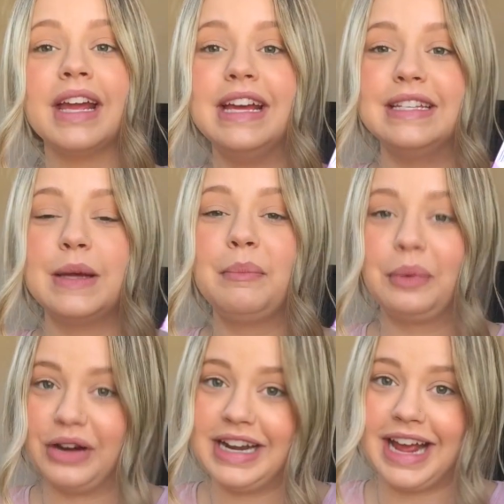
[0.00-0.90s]
is
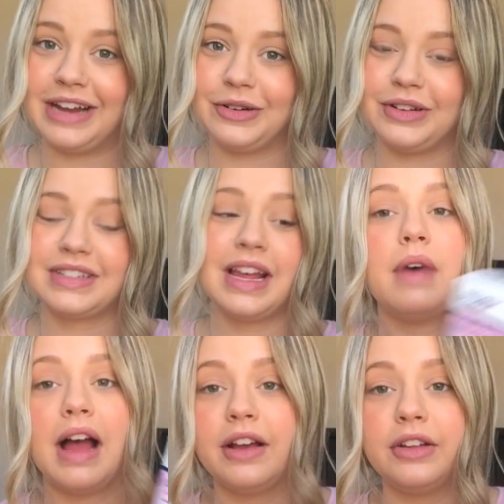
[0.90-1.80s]
Prenatals.
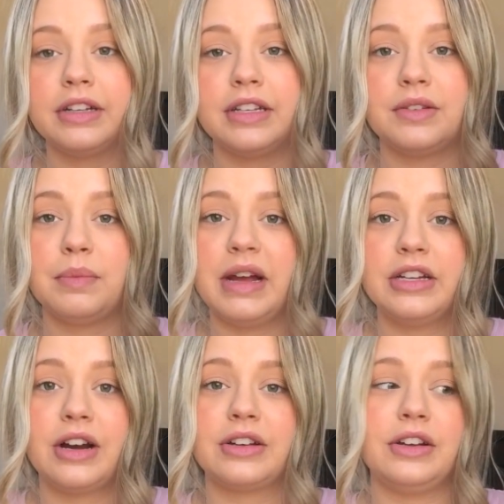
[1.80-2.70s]
I cleared these with my
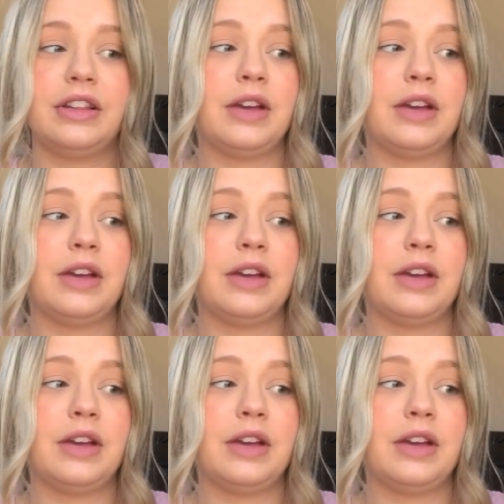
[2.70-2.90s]
doctor.